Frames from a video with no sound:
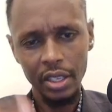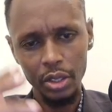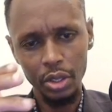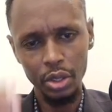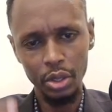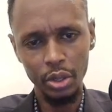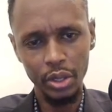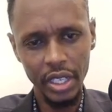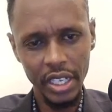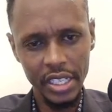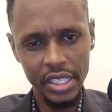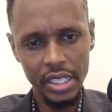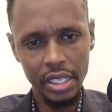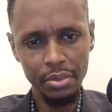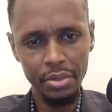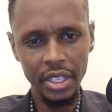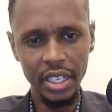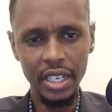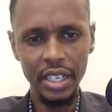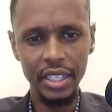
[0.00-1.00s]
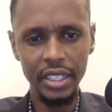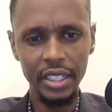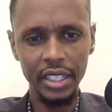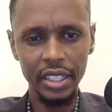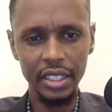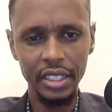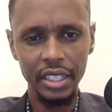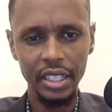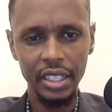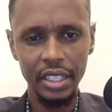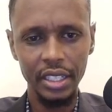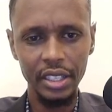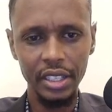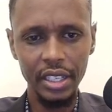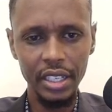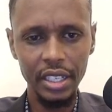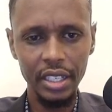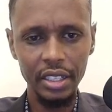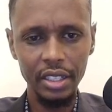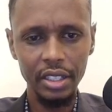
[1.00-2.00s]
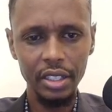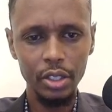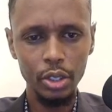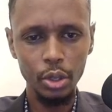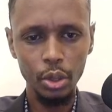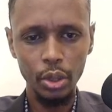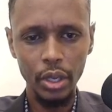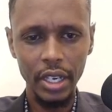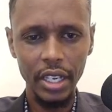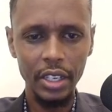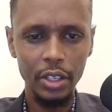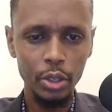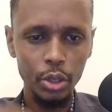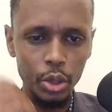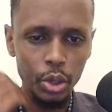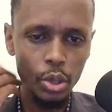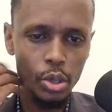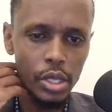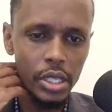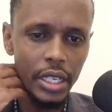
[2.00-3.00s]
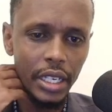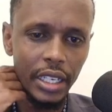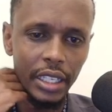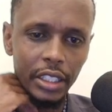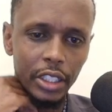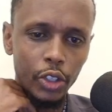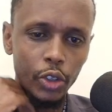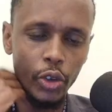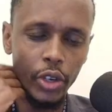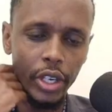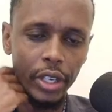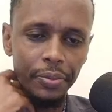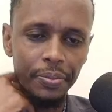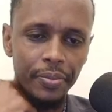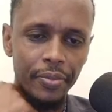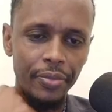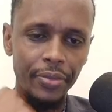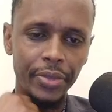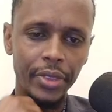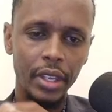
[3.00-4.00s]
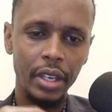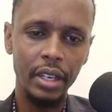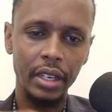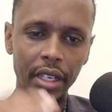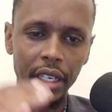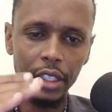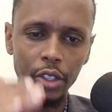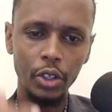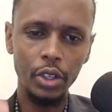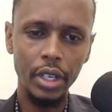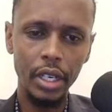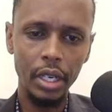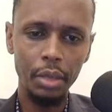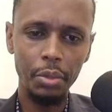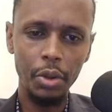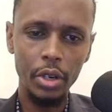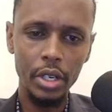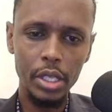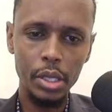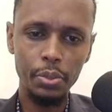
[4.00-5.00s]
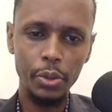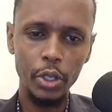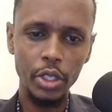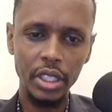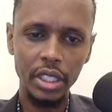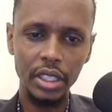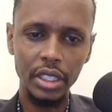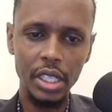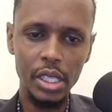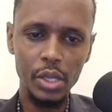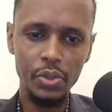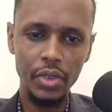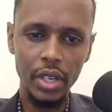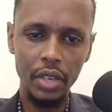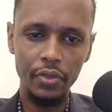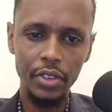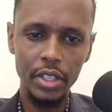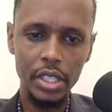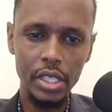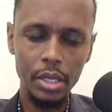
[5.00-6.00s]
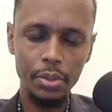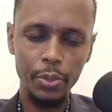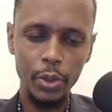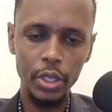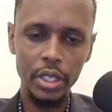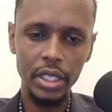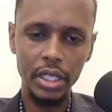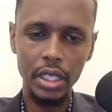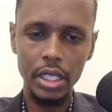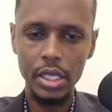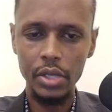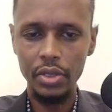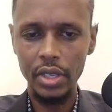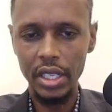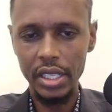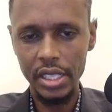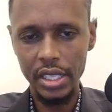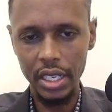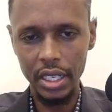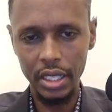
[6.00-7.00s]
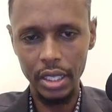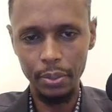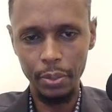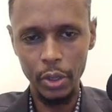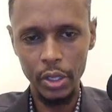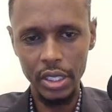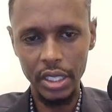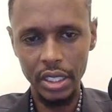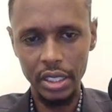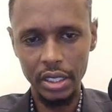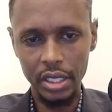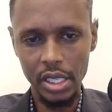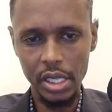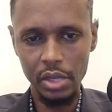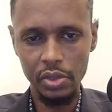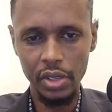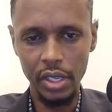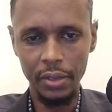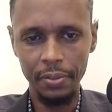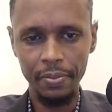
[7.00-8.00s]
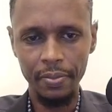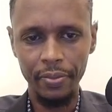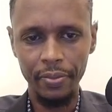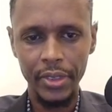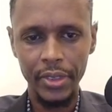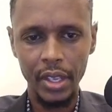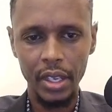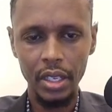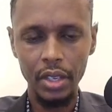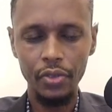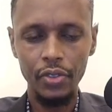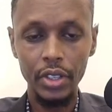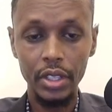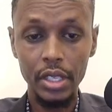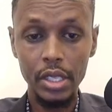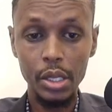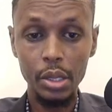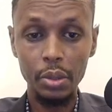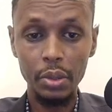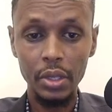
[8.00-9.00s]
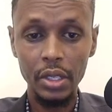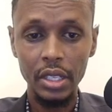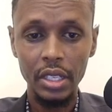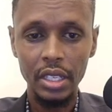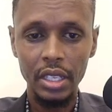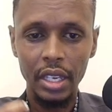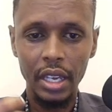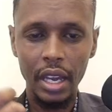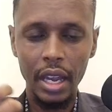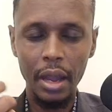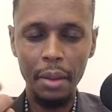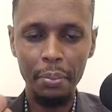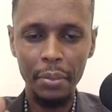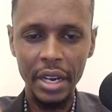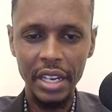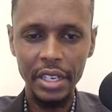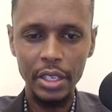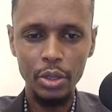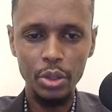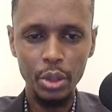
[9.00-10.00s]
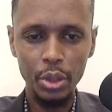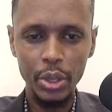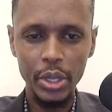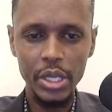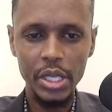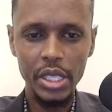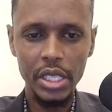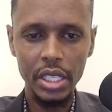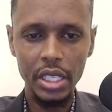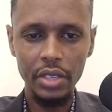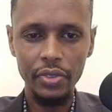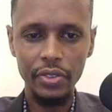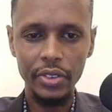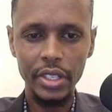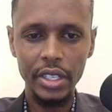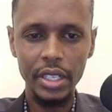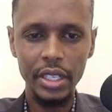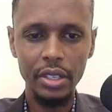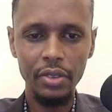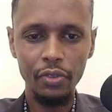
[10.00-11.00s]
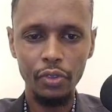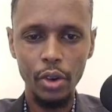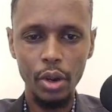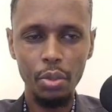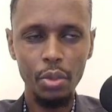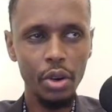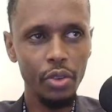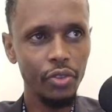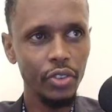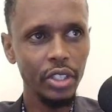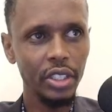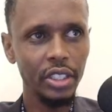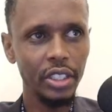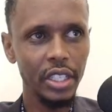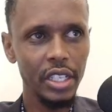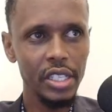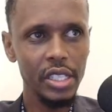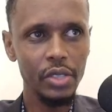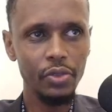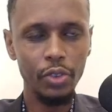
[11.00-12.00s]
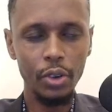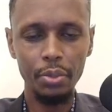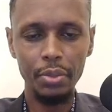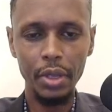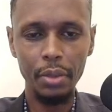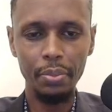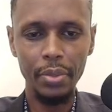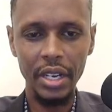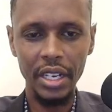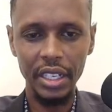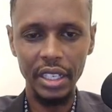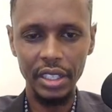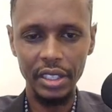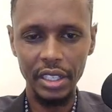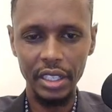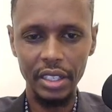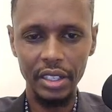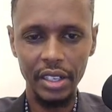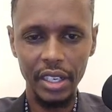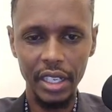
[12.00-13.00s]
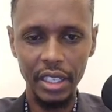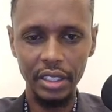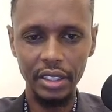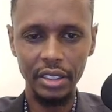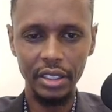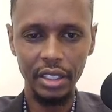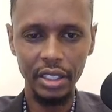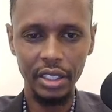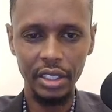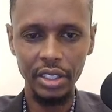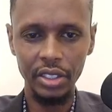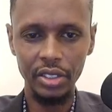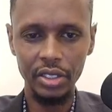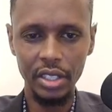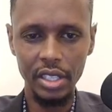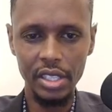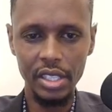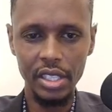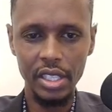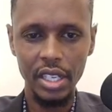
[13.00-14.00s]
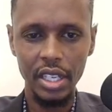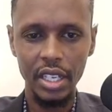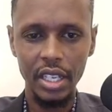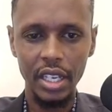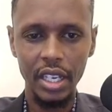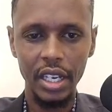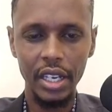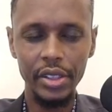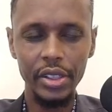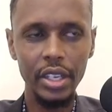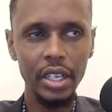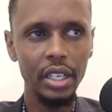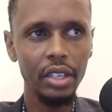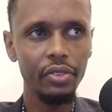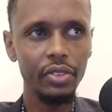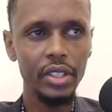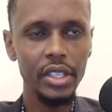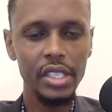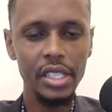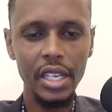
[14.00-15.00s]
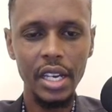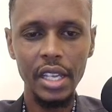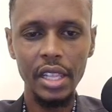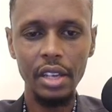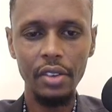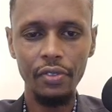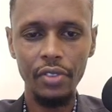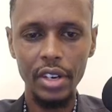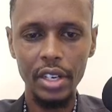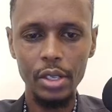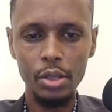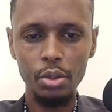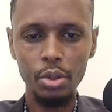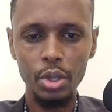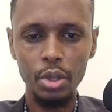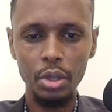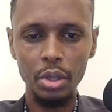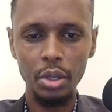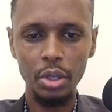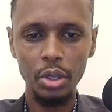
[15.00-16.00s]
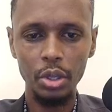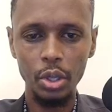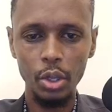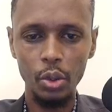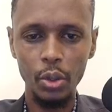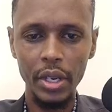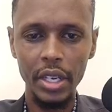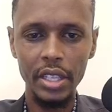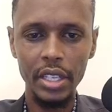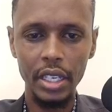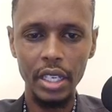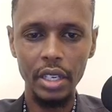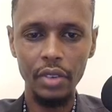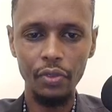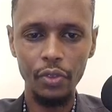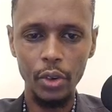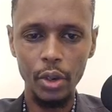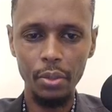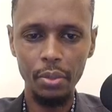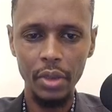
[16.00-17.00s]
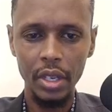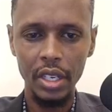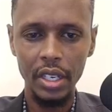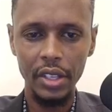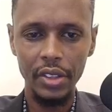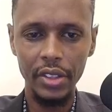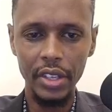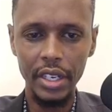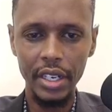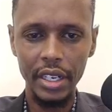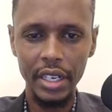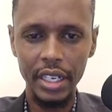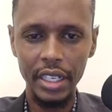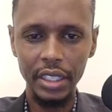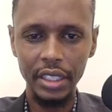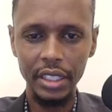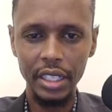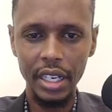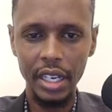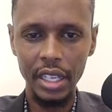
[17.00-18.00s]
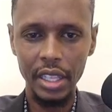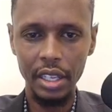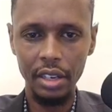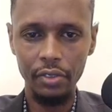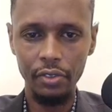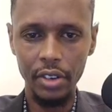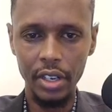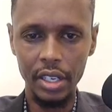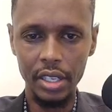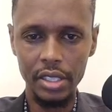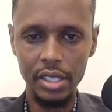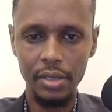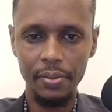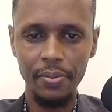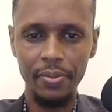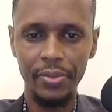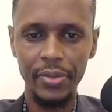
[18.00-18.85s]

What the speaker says: You write something like that. Then you choose the category. Category number 1 is project transfer. If it is a project transfer, select the project transfer. If it is a money you received in form of interest from the bank, then write interest. And then if it is other funds which you don't know where they came from, then write other funds.